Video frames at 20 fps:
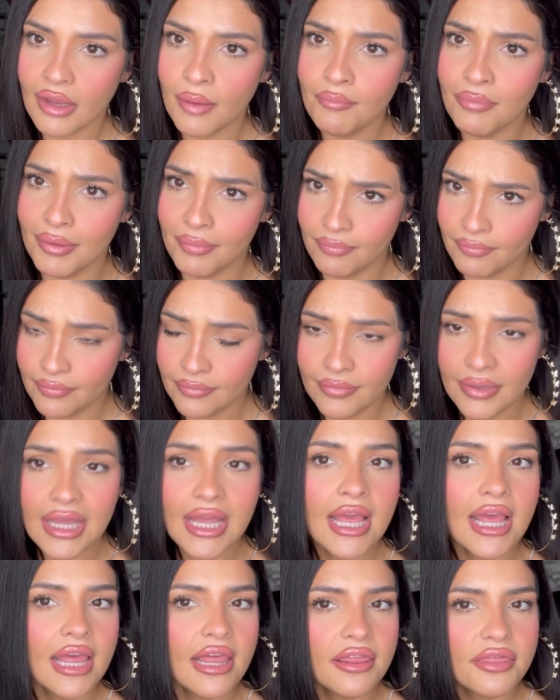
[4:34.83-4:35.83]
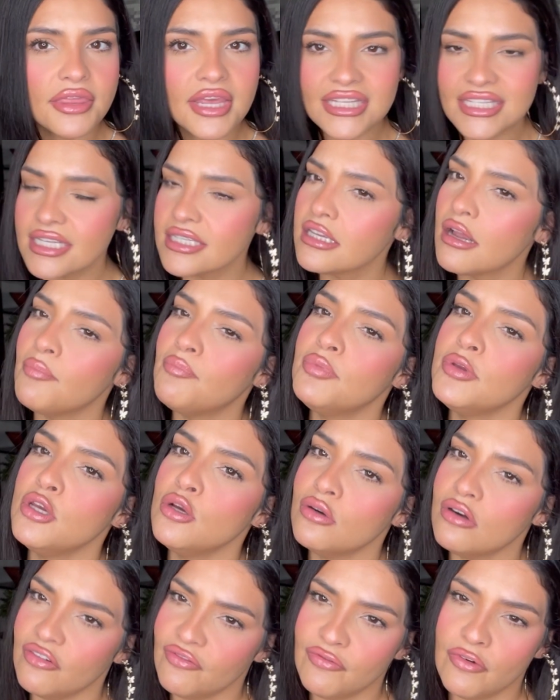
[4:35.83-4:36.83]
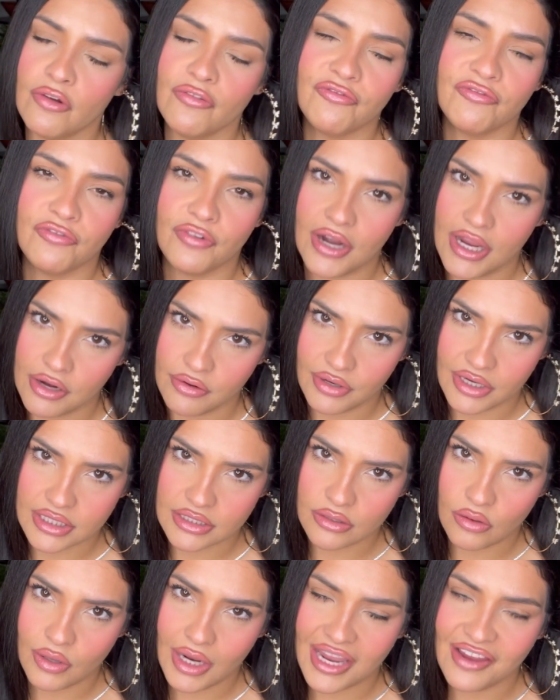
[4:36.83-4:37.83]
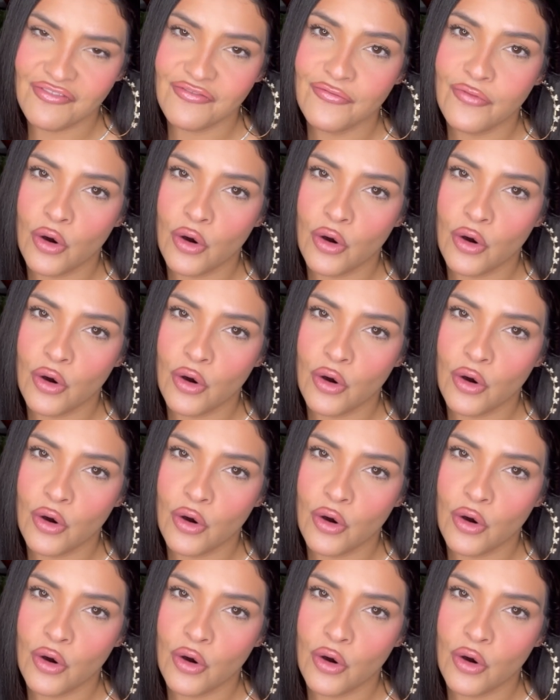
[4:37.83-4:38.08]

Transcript: But this is a beautiful fragrance, okay?